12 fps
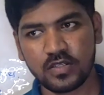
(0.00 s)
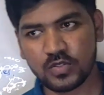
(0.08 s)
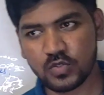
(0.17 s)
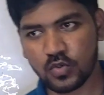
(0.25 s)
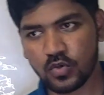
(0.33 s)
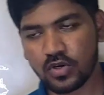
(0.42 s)

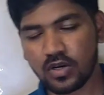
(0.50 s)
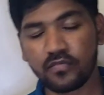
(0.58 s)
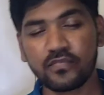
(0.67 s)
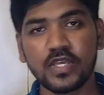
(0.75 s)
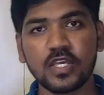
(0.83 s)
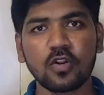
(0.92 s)
So
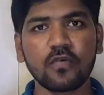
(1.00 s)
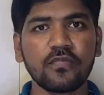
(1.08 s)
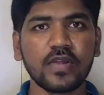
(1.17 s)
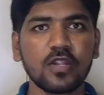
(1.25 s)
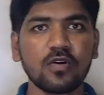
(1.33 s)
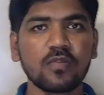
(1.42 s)
fear of
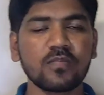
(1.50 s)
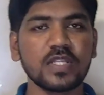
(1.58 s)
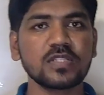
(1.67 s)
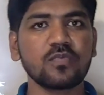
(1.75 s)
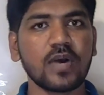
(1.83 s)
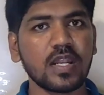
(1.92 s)
failure
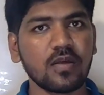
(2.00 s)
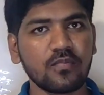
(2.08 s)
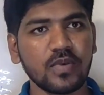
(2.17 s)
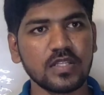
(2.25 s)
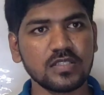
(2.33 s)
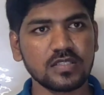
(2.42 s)
means what
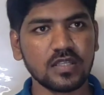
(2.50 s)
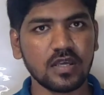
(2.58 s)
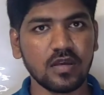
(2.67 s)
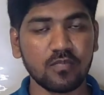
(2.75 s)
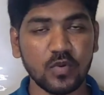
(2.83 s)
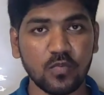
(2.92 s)
happens,
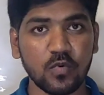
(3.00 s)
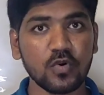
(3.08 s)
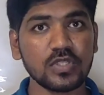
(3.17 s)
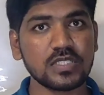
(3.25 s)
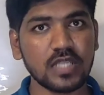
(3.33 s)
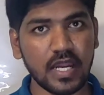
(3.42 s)

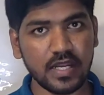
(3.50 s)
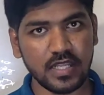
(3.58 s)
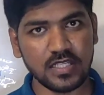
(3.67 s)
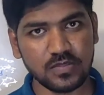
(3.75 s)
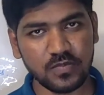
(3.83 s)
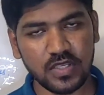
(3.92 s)
before
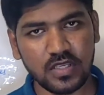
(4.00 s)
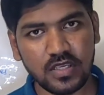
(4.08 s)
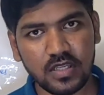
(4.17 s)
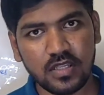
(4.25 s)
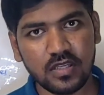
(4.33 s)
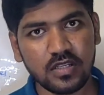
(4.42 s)
starting
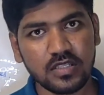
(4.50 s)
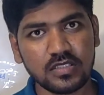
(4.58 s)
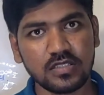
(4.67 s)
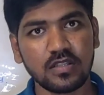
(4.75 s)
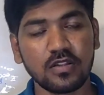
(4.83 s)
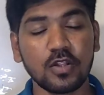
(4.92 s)
speaking in English
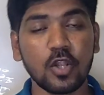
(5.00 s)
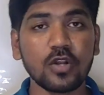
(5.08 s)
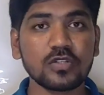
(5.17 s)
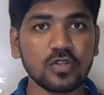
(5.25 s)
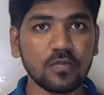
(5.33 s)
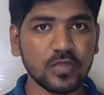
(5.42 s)

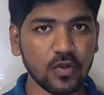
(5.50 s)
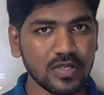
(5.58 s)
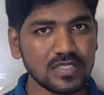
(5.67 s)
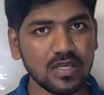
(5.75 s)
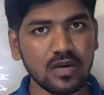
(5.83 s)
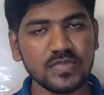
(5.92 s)
lots of
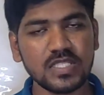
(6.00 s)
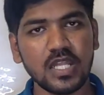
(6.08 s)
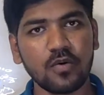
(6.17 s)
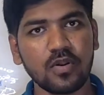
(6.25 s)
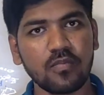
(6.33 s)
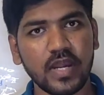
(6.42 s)
thoughts comes in
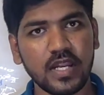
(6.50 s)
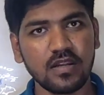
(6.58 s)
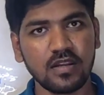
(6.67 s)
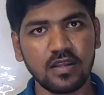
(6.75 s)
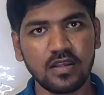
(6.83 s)
our mind.